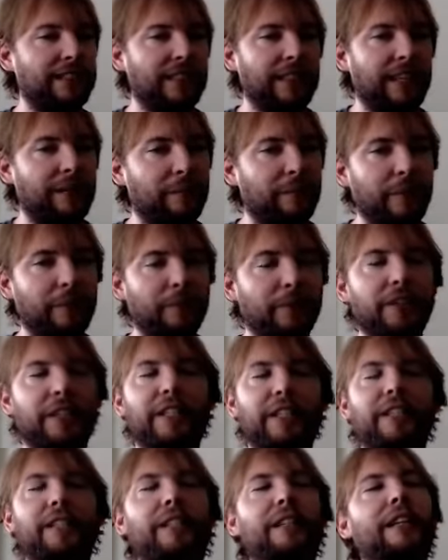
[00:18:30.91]
A lot of people
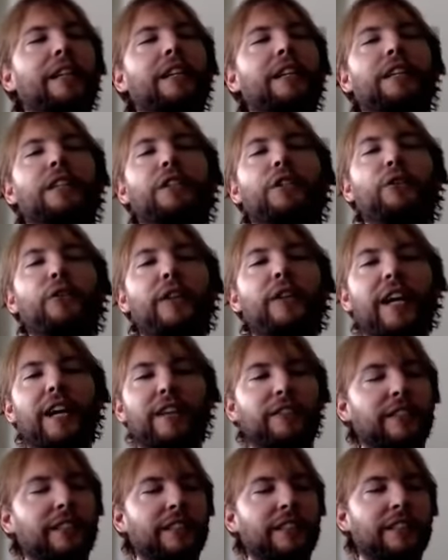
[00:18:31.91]
think
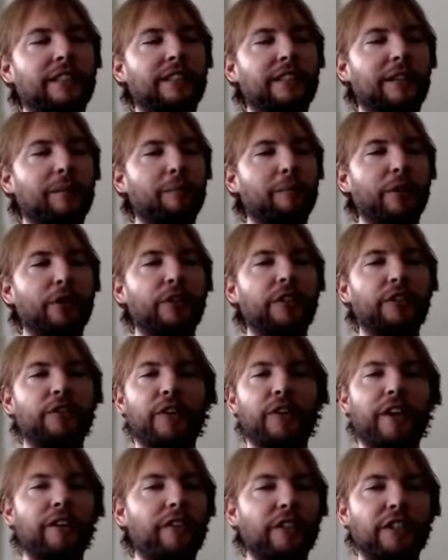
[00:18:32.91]
2,000 computers,
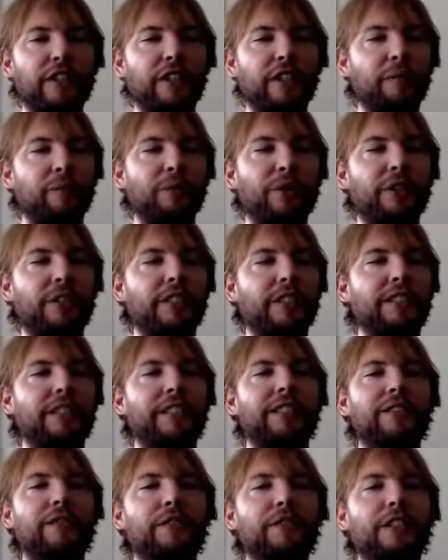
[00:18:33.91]
500 computers
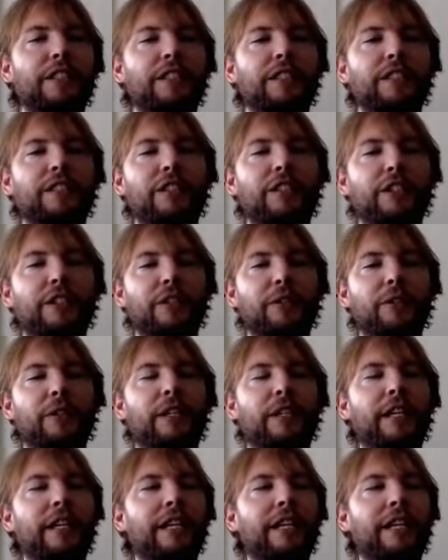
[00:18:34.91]
is sufficient to